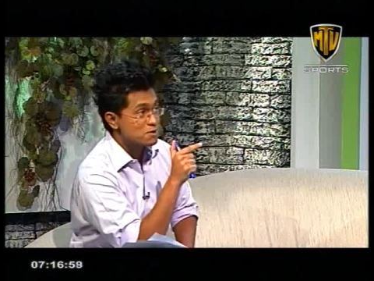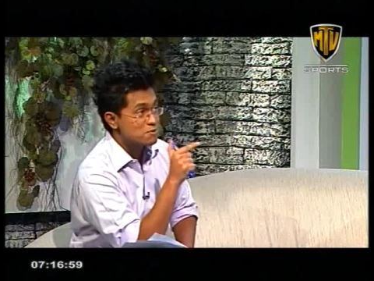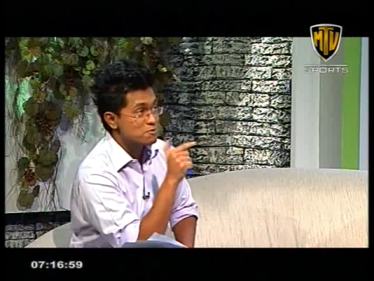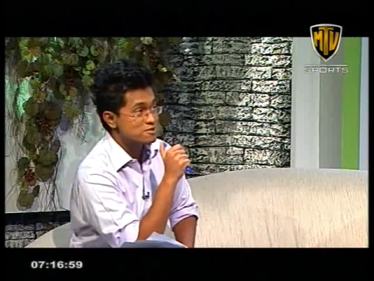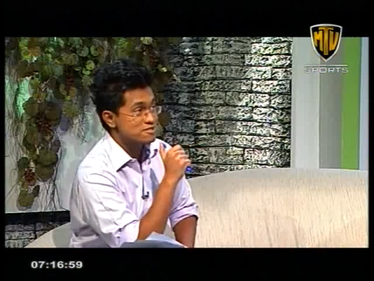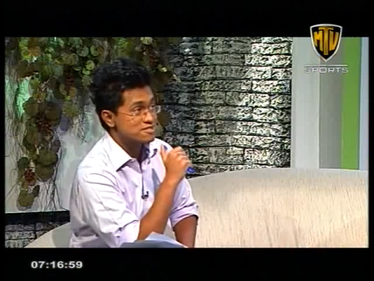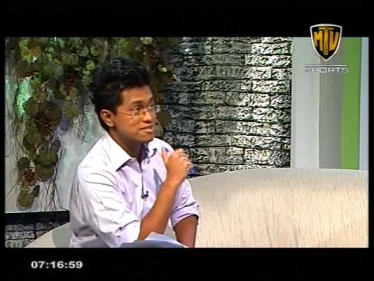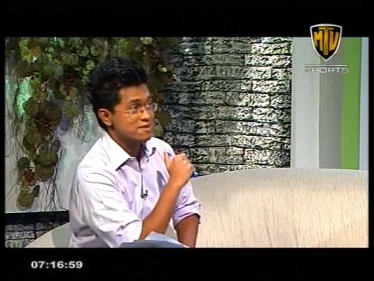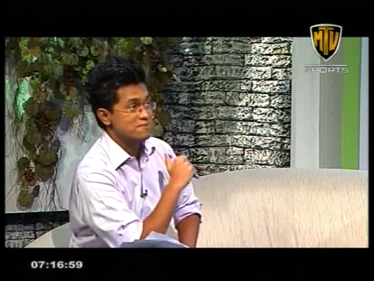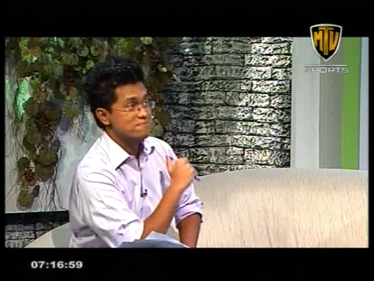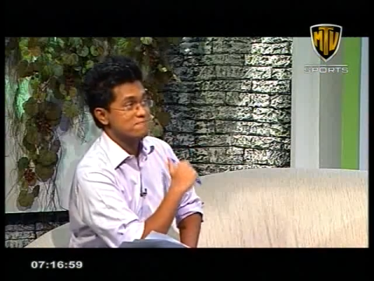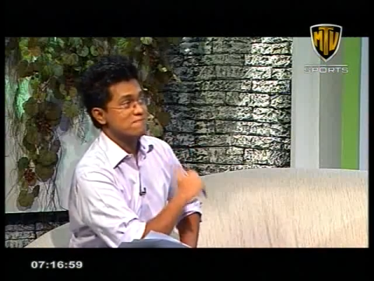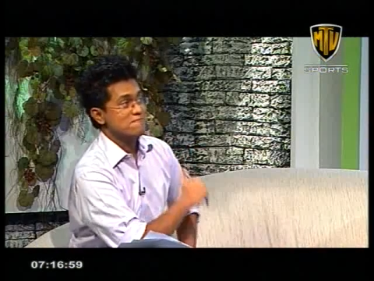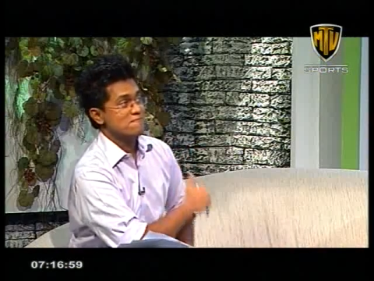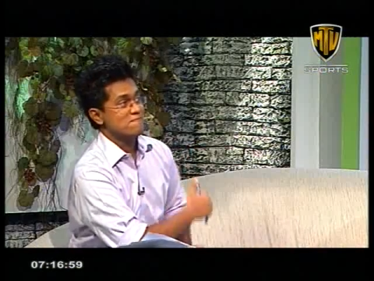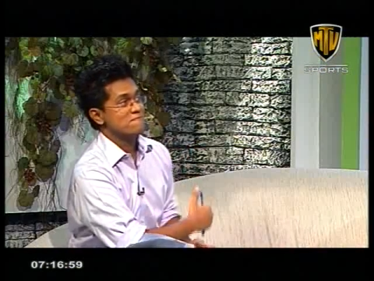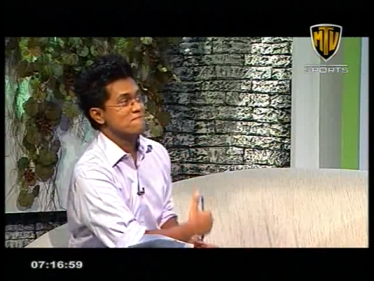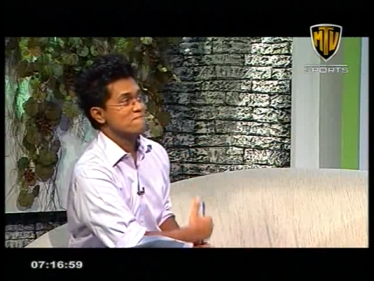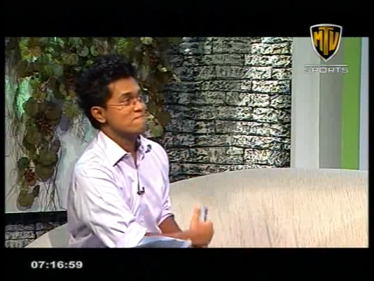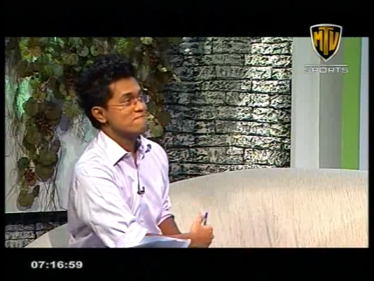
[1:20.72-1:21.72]
would say.
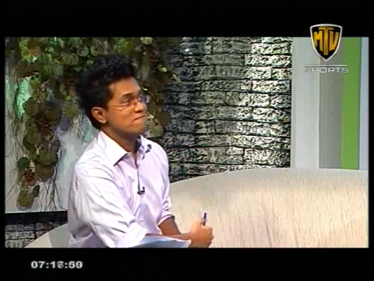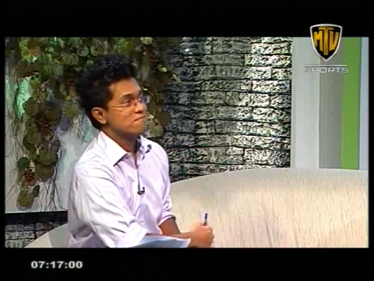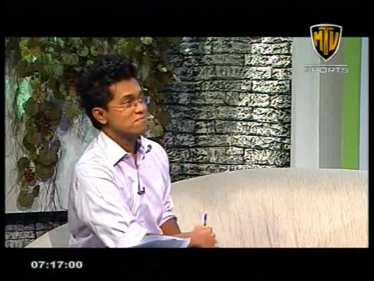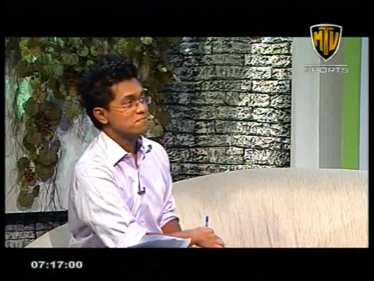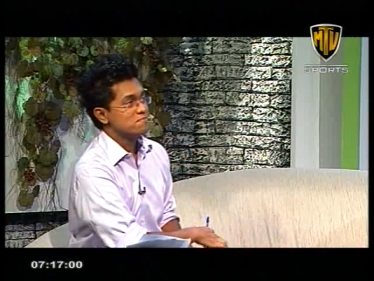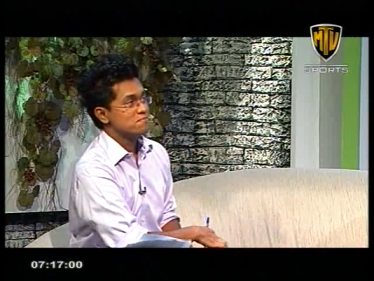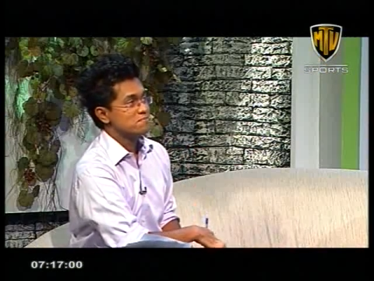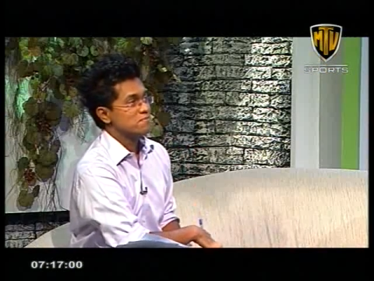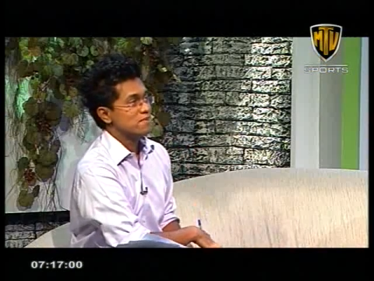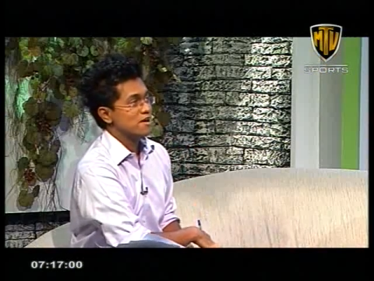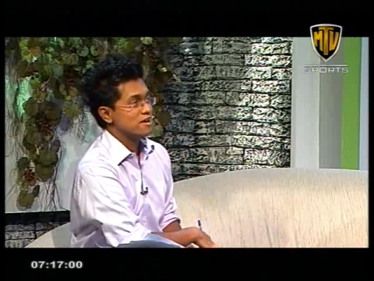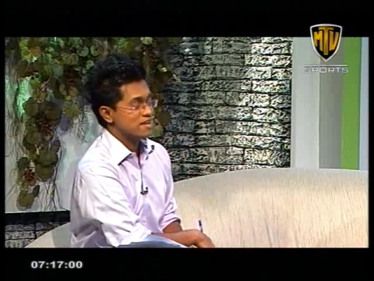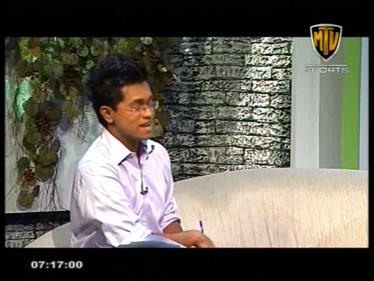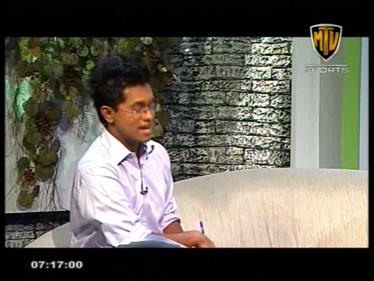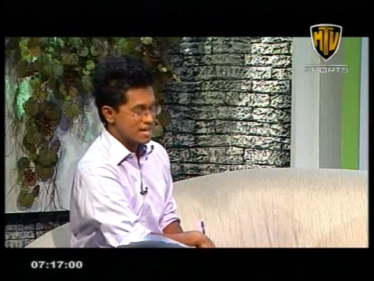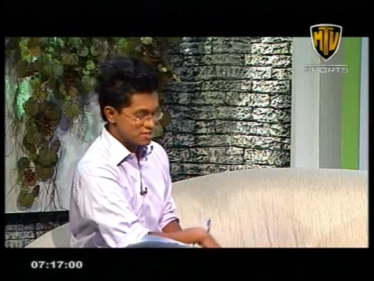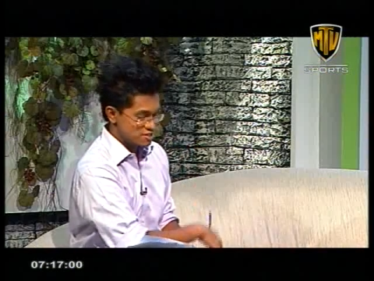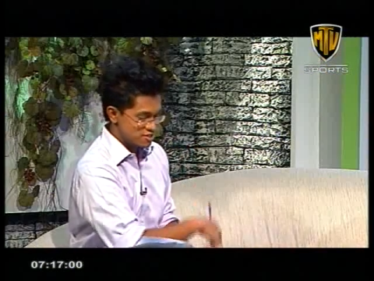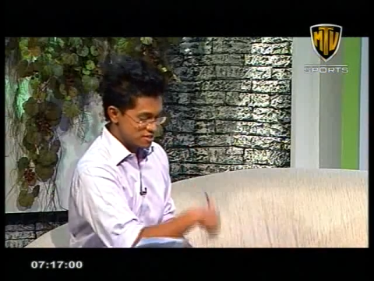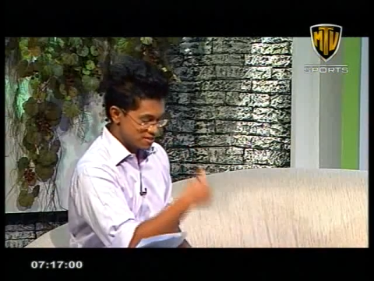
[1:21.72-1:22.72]
I could
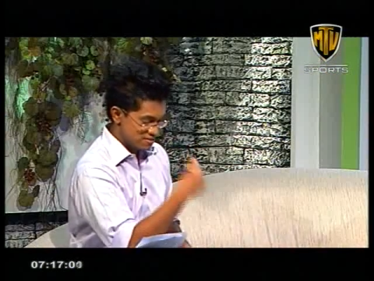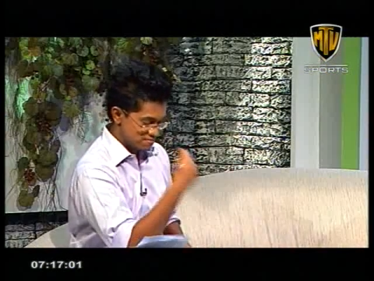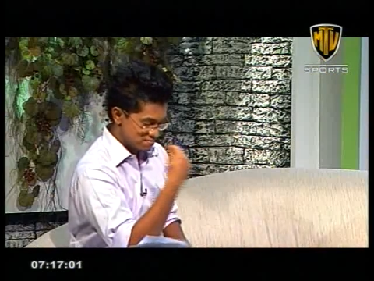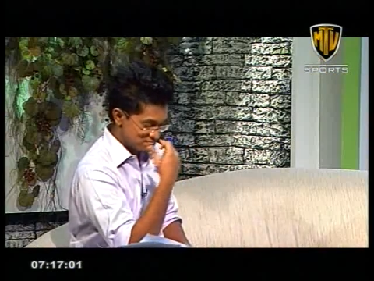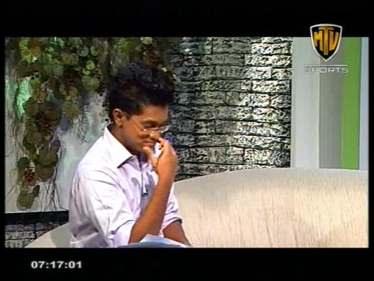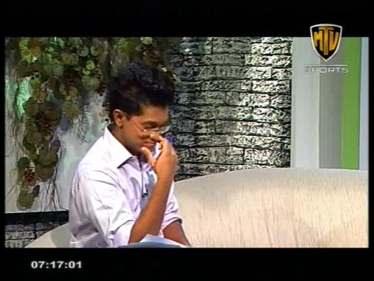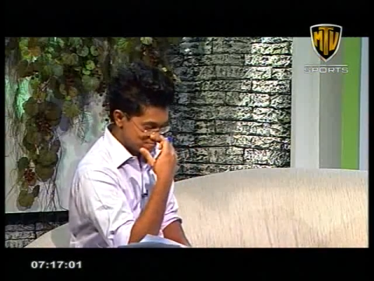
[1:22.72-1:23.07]
actually